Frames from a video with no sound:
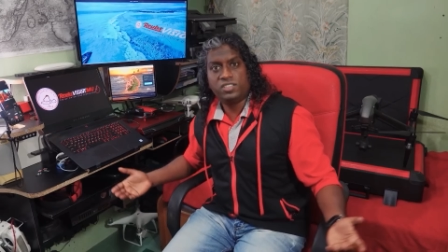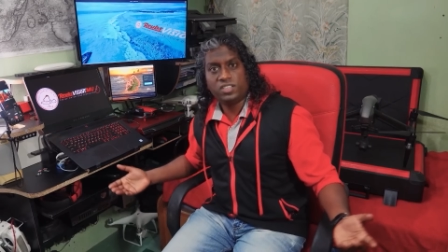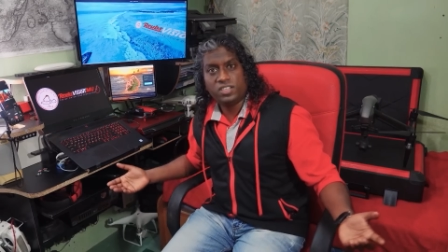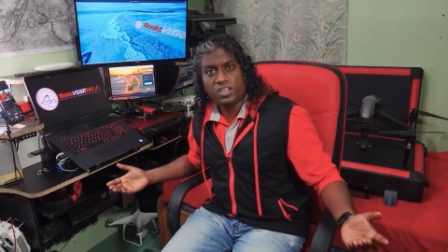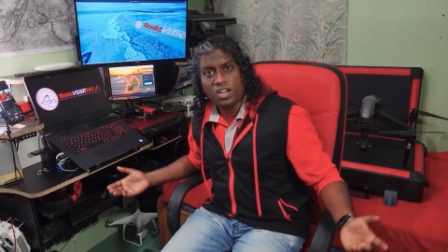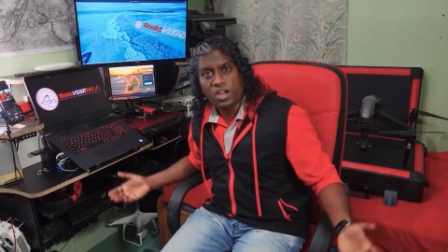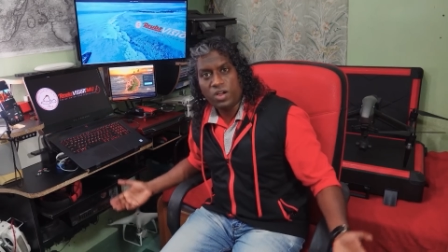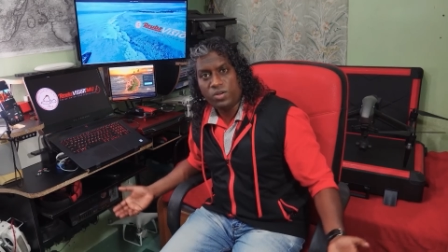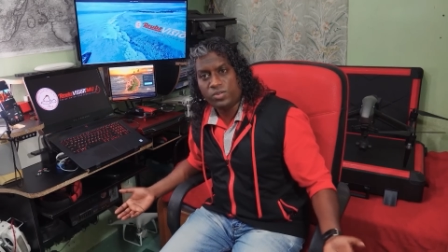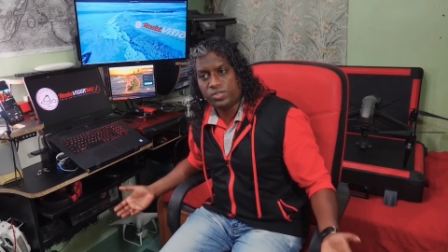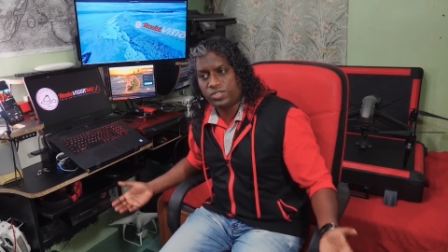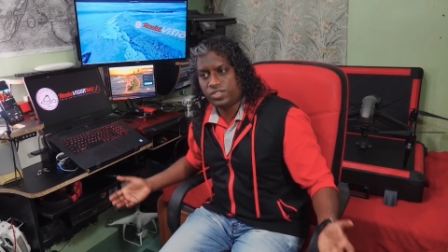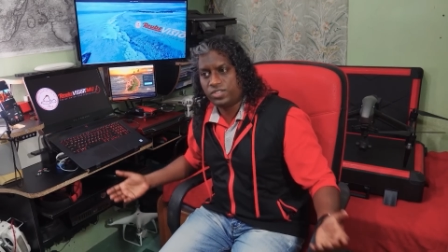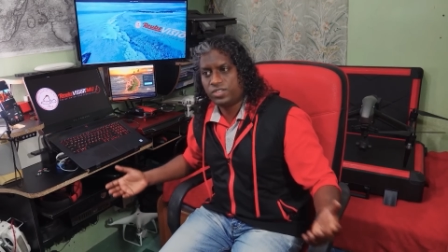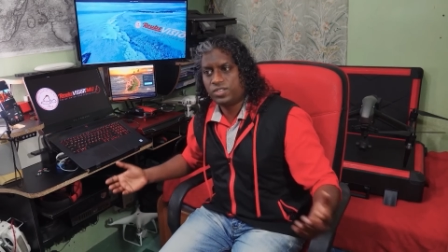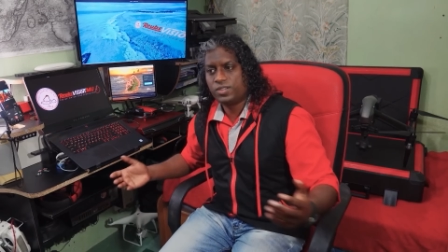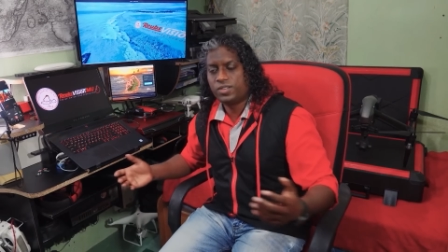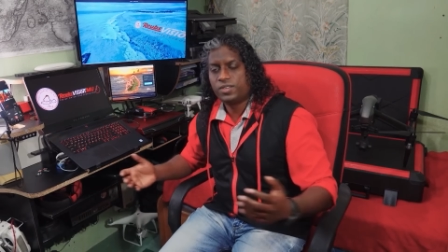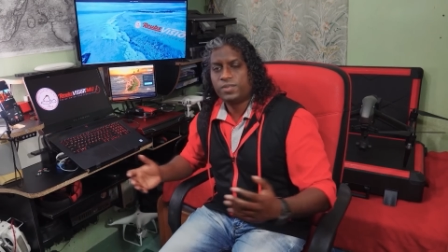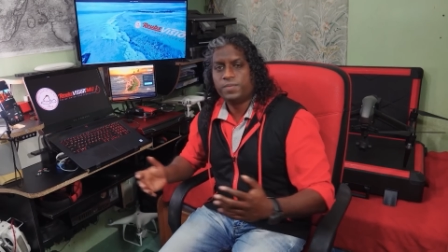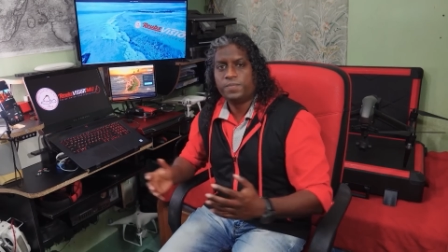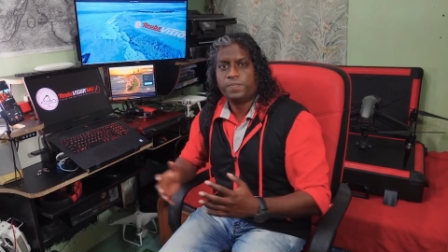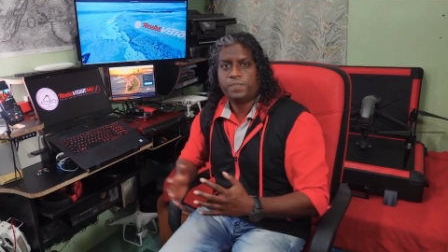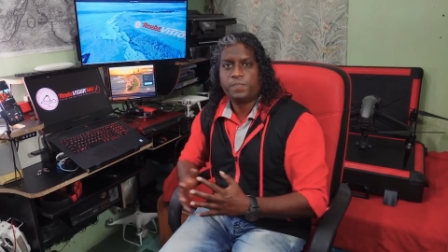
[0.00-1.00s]
the coast.
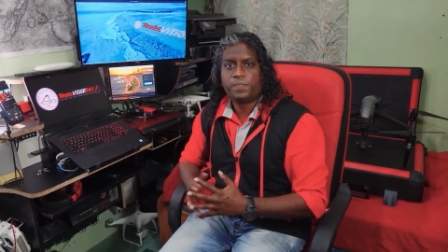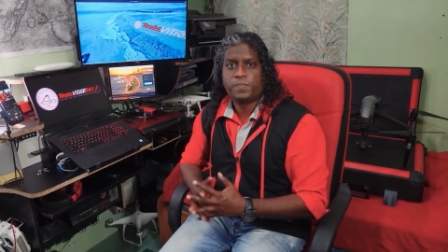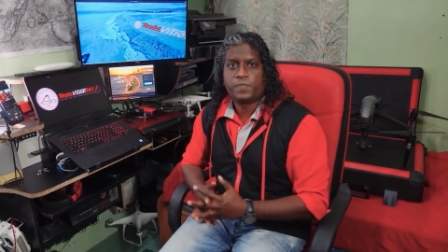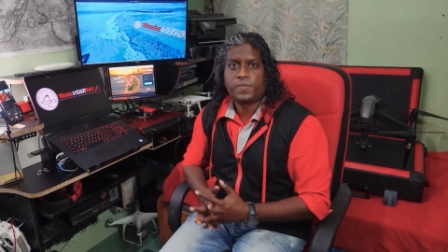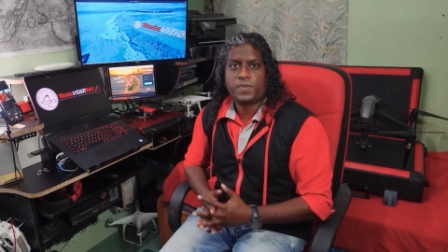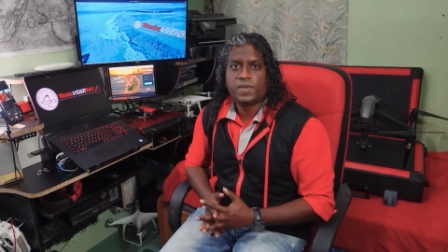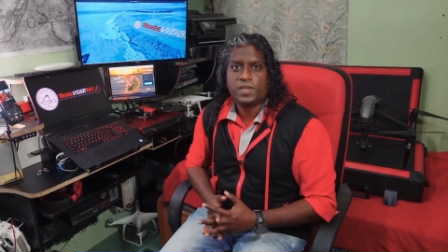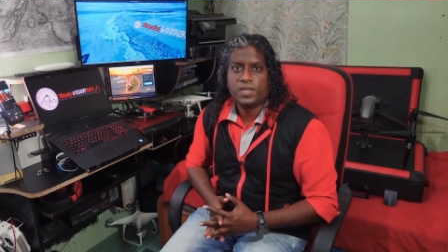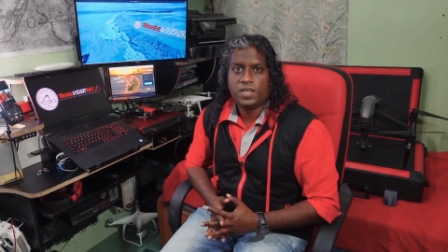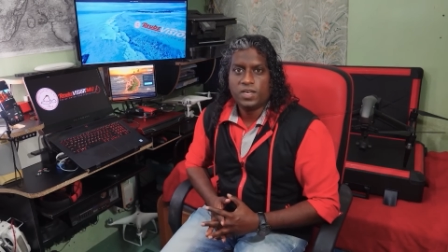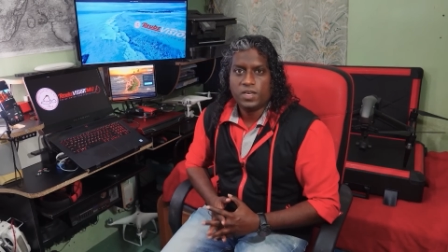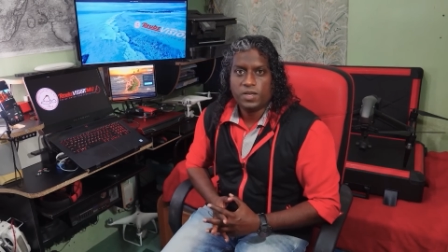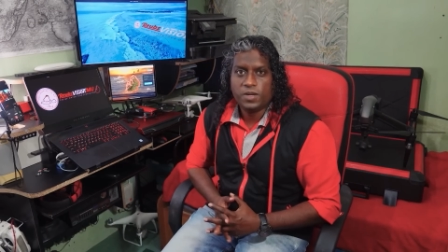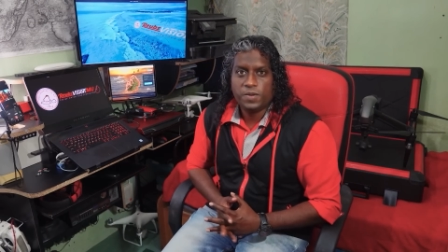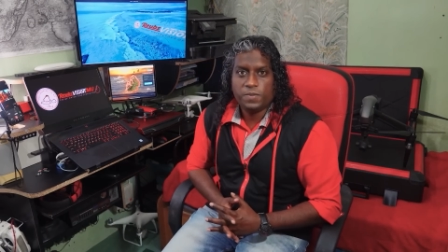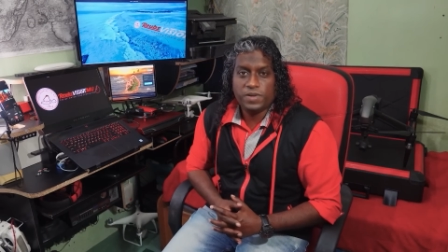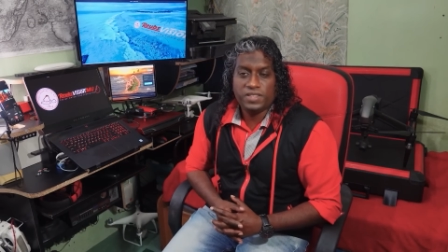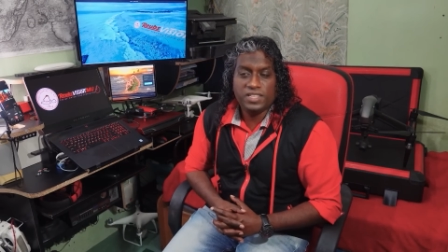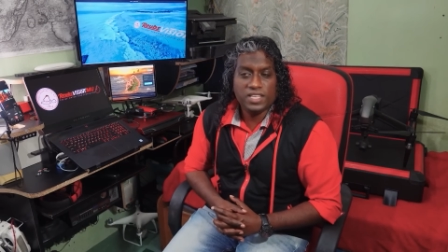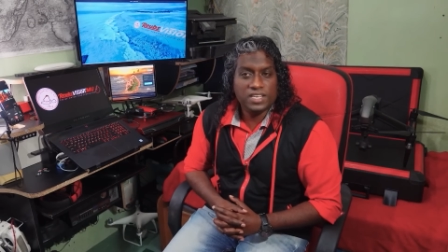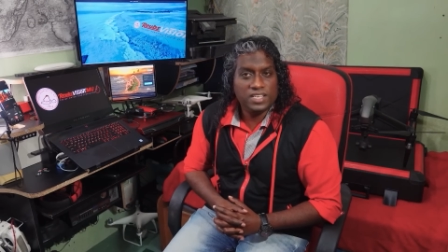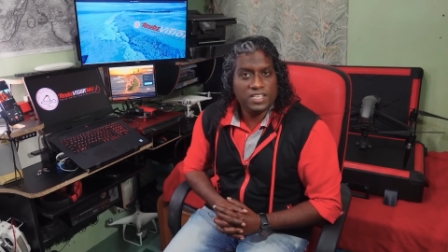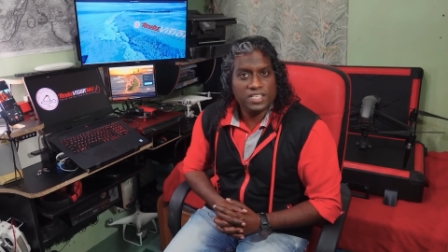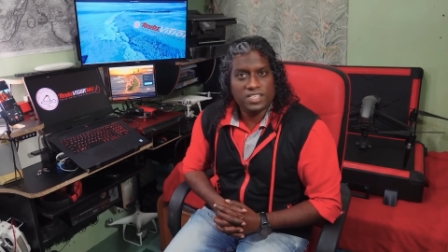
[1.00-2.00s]
But
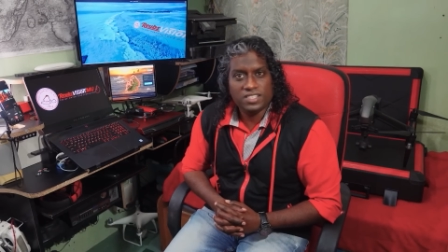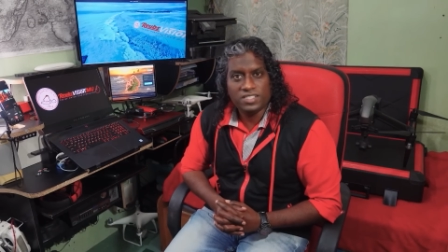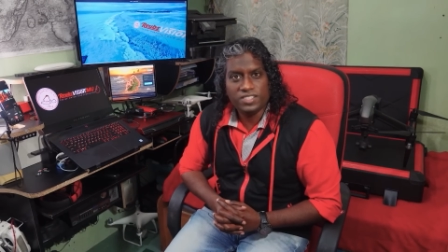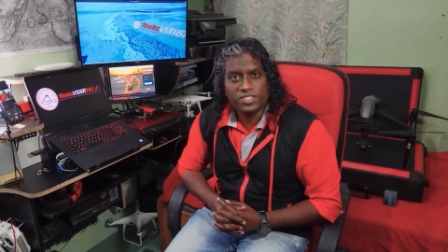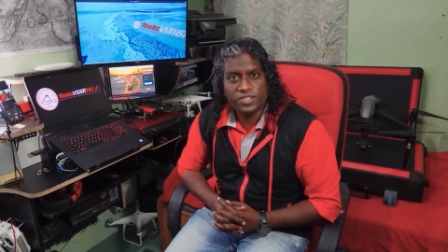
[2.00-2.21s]
they didn't